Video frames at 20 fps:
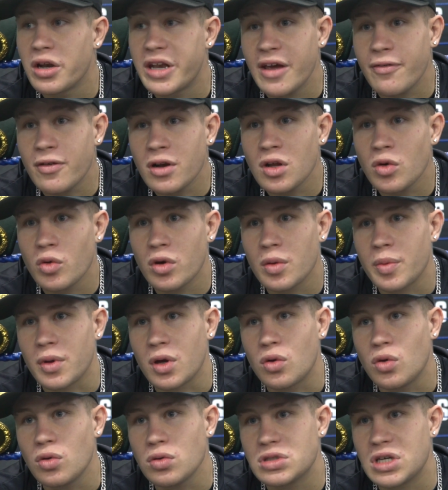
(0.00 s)
Definitely would have
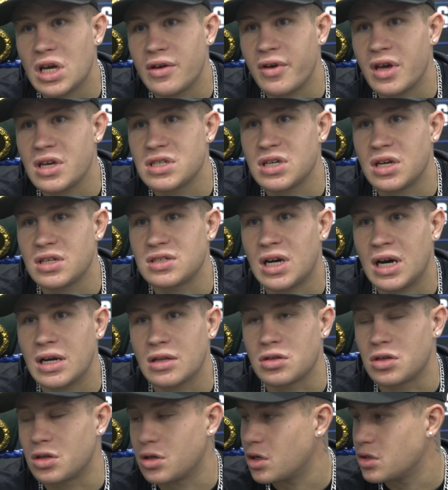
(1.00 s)
been cool to have an SA
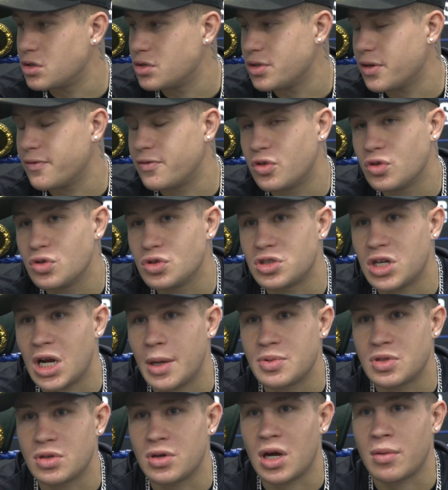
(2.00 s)
title. To have two
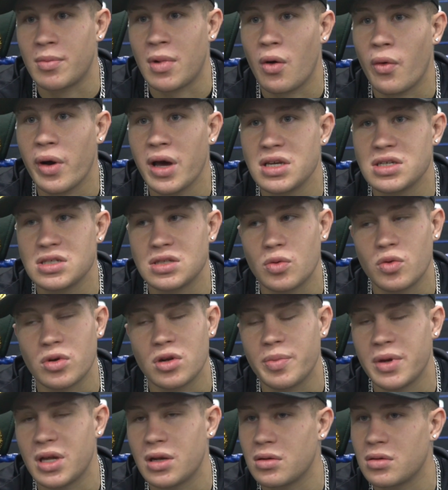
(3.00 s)
straps around my waist. It would
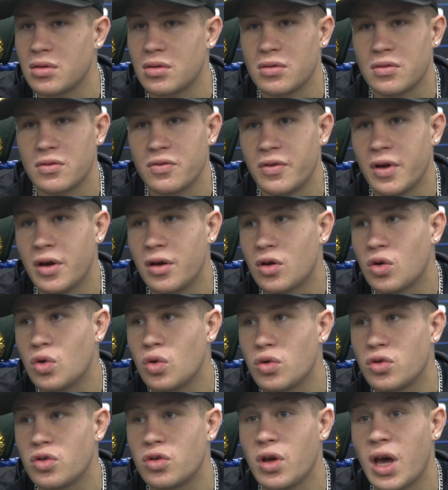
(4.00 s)
have been very
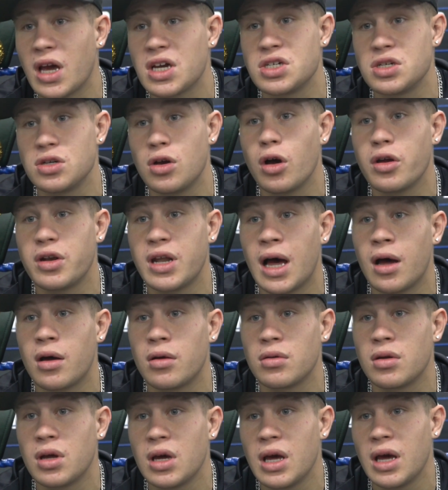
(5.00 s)
cool to actually go
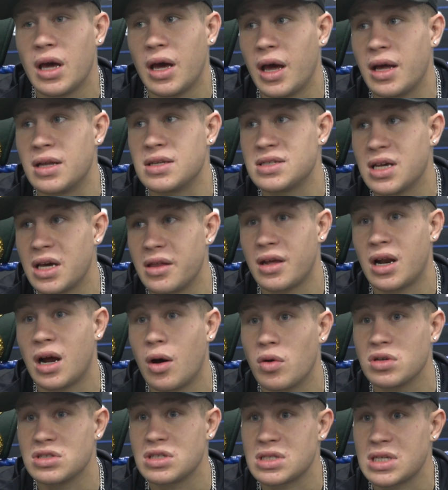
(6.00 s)
down and say that I
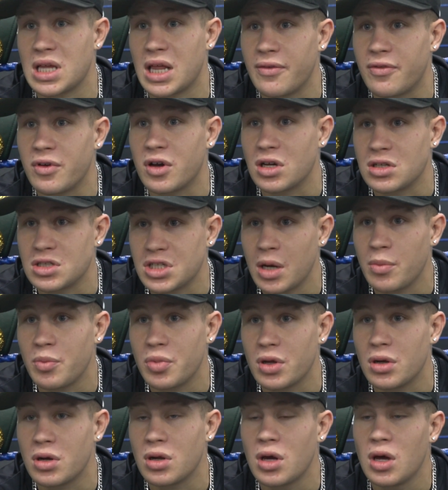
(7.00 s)
was a South African
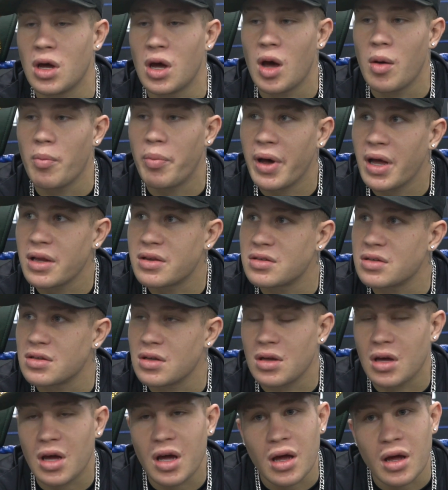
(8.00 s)
champion. But
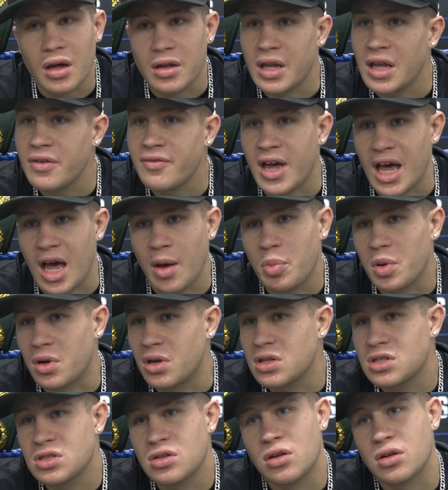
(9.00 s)
it never happened.
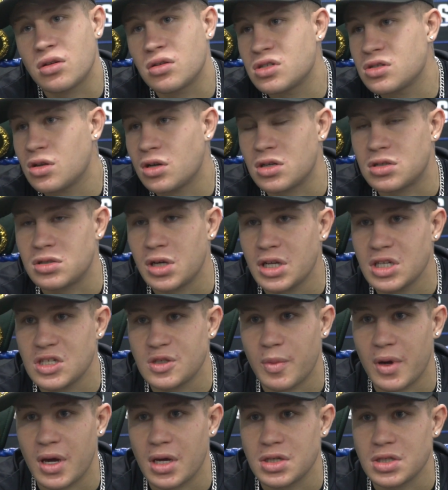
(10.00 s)
It's not a train
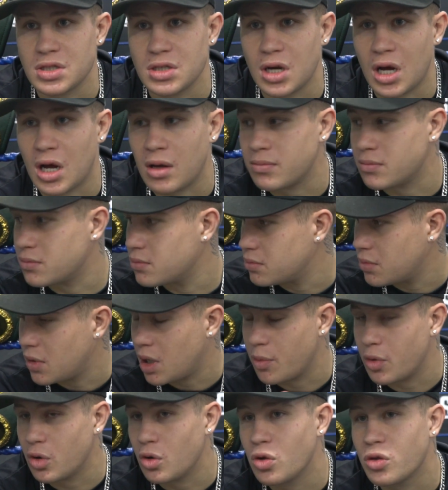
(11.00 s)
smash.
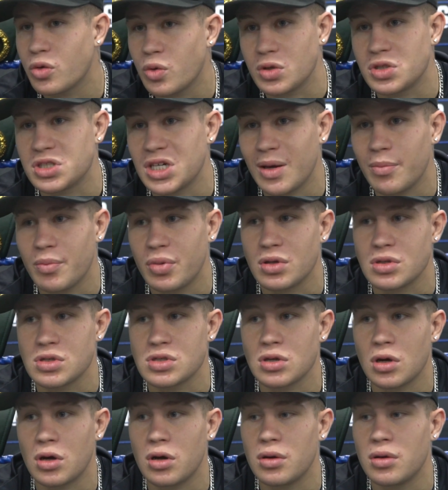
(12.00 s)
I'm a youth world champion.
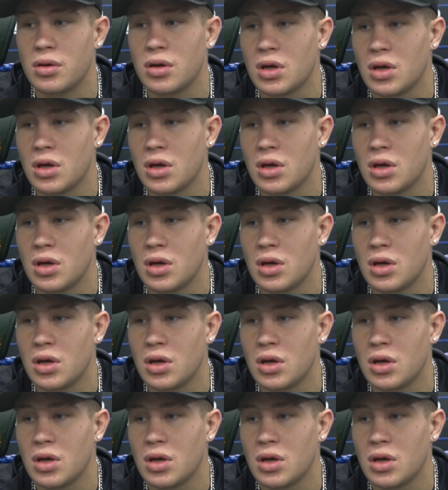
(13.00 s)
So